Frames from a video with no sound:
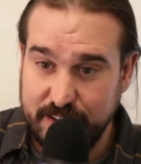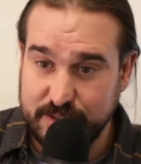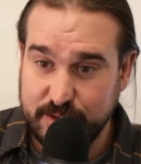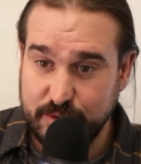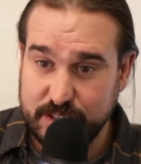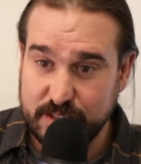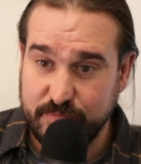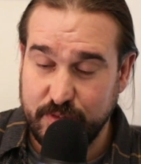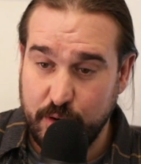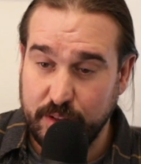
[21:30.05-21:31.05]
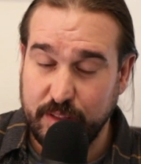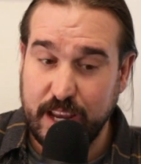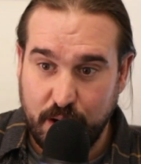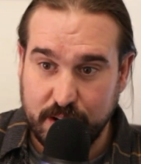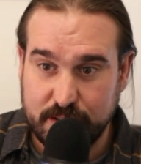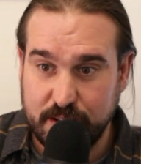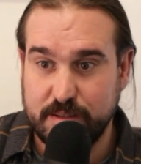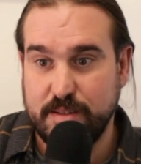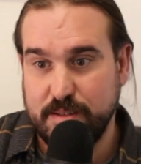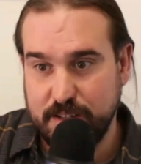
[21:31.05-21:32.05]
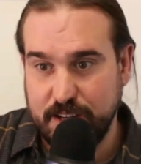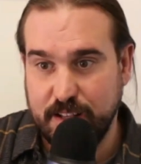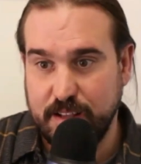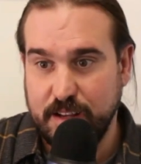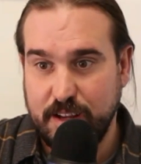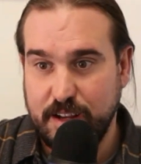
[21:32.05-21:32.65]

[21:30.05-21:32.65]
And so this is a very process to get